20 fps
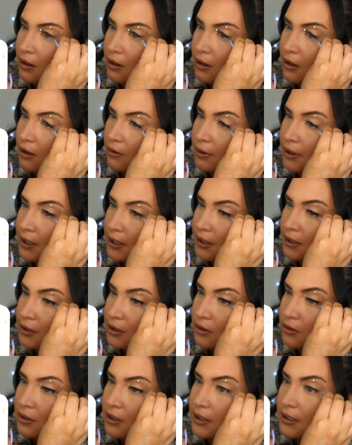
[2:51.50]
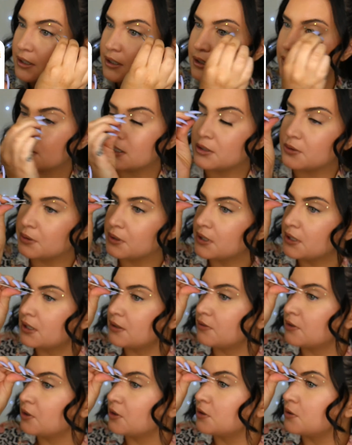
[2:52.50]
already I don't like this. It's really
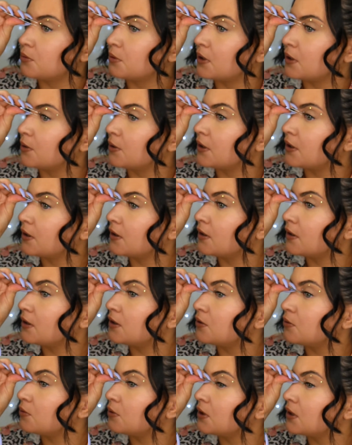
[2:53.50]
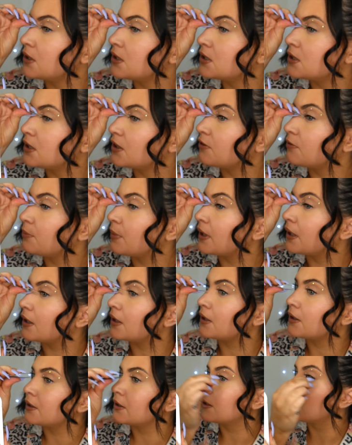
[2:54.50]
difficult to work with. It's a really stiff
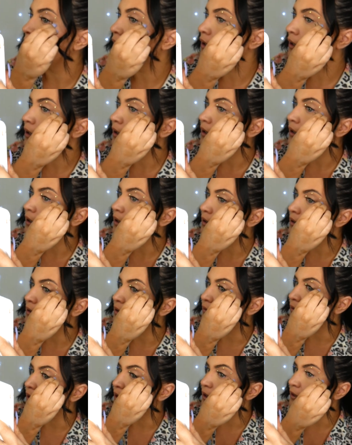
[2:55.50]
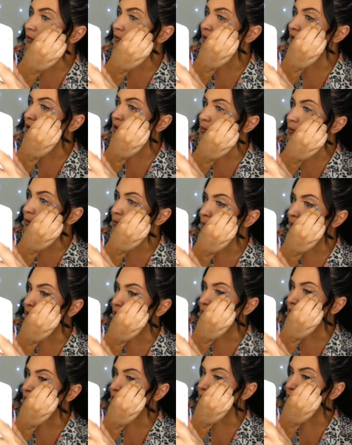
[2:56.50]
band. It's a very visible
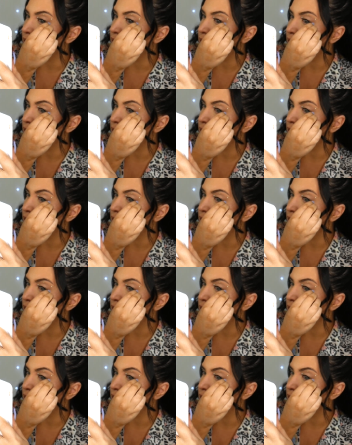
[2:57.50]
band.